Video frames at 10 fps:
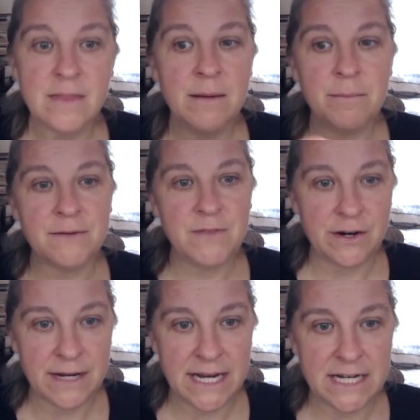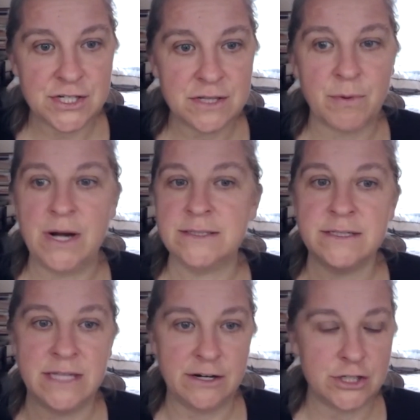But if they are engaged in the process,
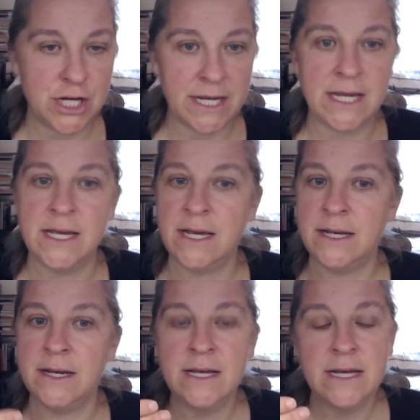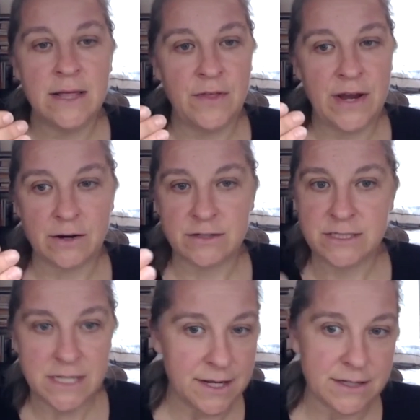they are checking in, they are
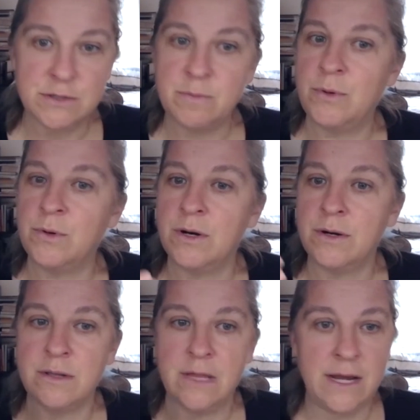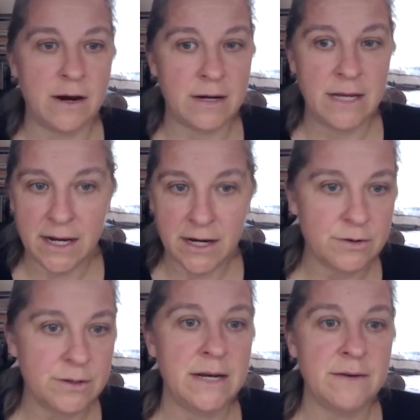seeking support, they are getting
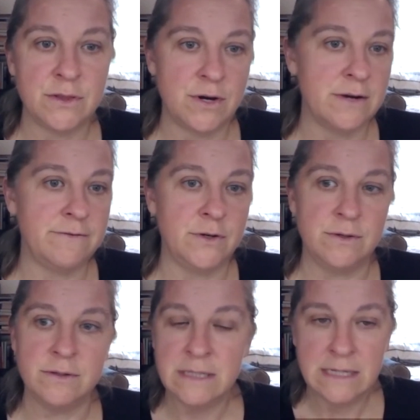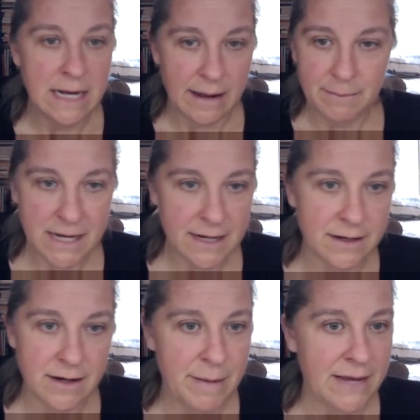creative and thoughtful, I'm not going
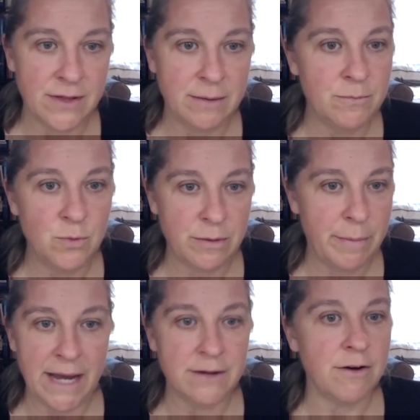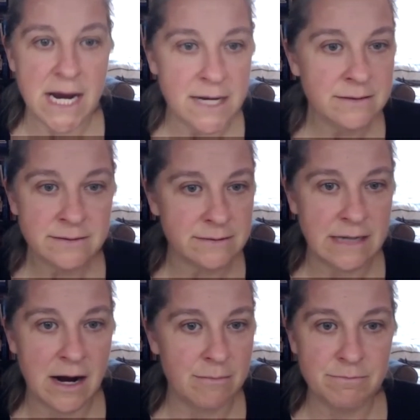to come at them with a bad grade,
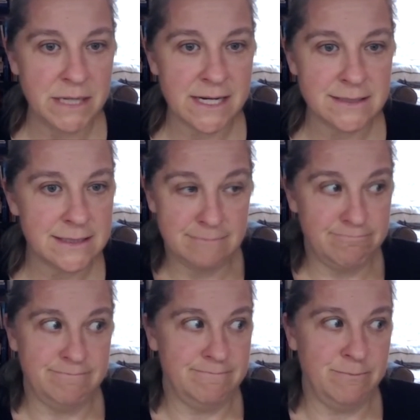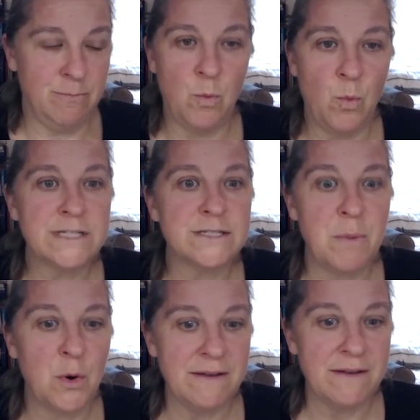because what is the
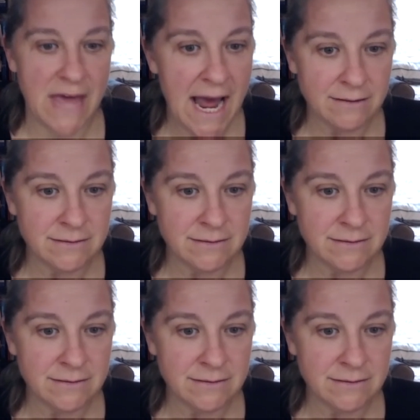point of that?